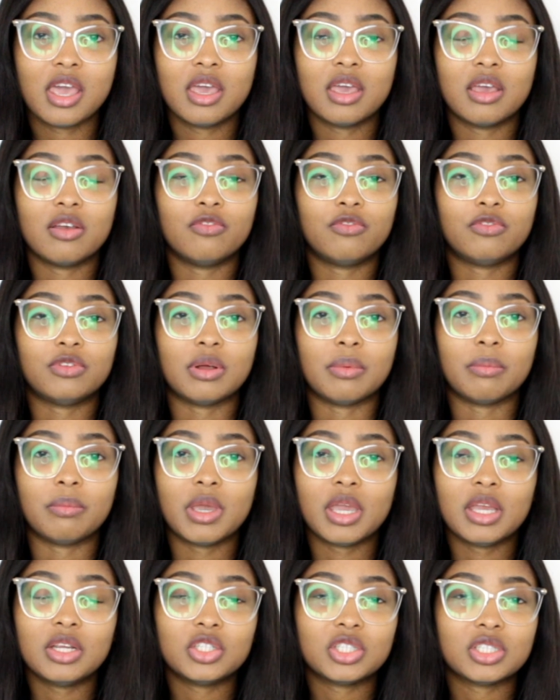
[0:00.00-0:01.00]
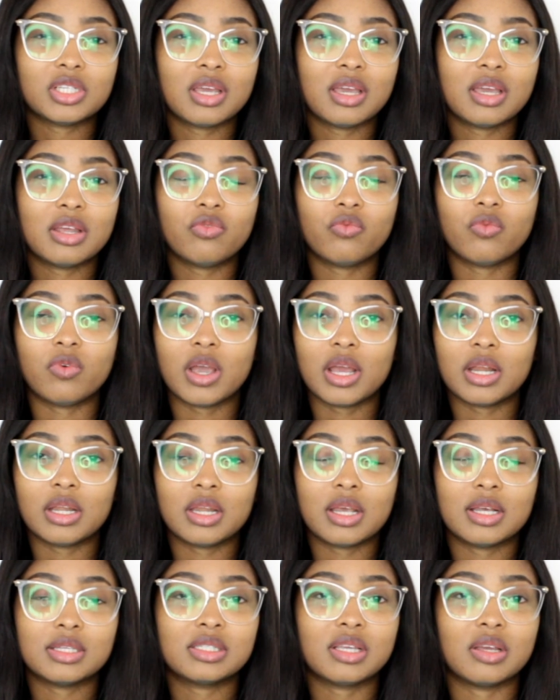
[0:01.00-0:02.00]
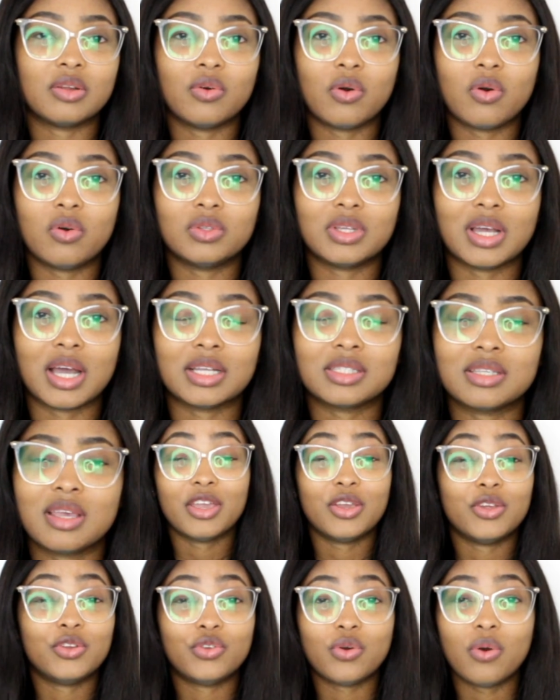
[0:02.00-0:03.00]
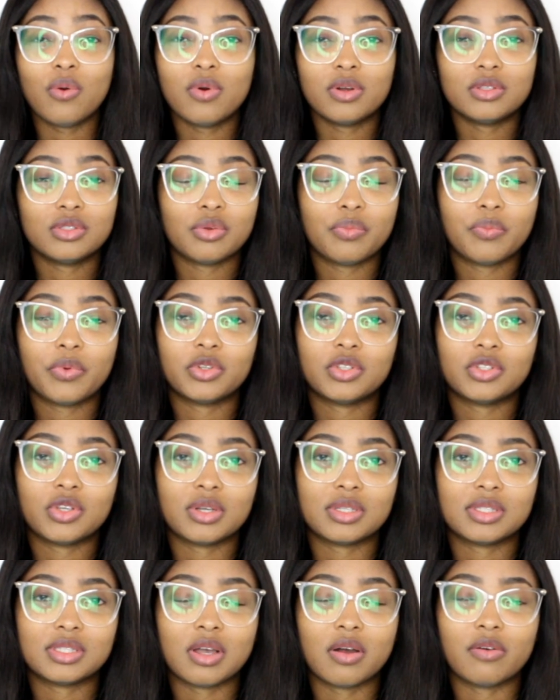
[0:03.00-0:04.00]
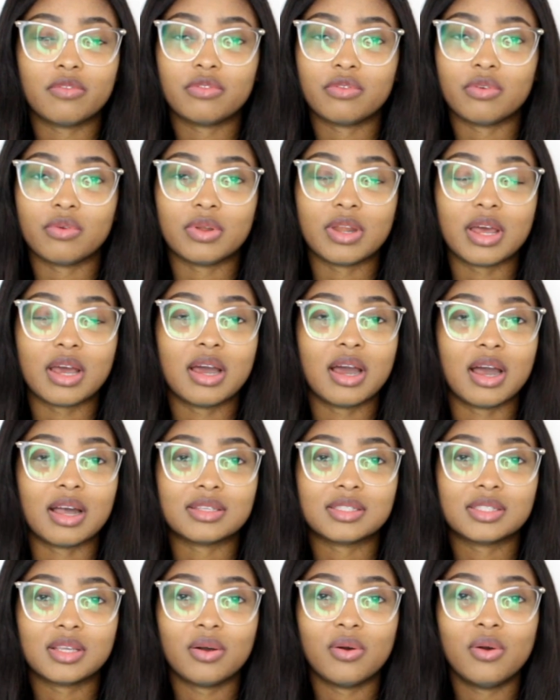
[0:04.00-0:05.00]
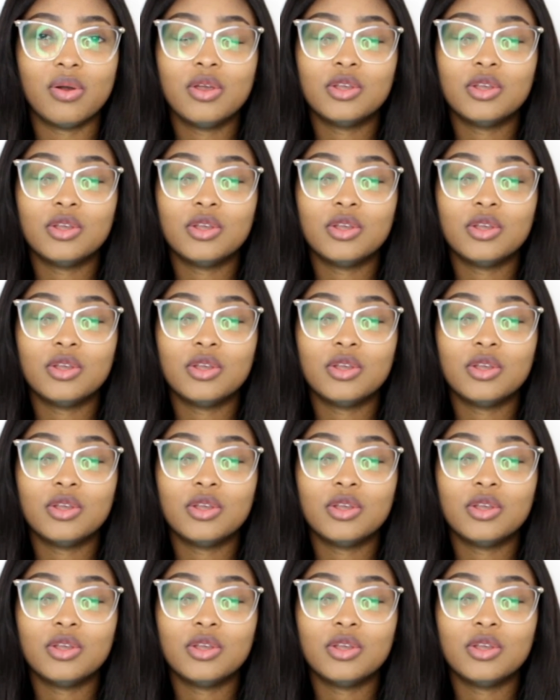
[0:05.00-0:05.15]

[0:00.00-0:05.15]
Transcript: inflammation, redness and all that, and you don't want to put yourself through that hassle.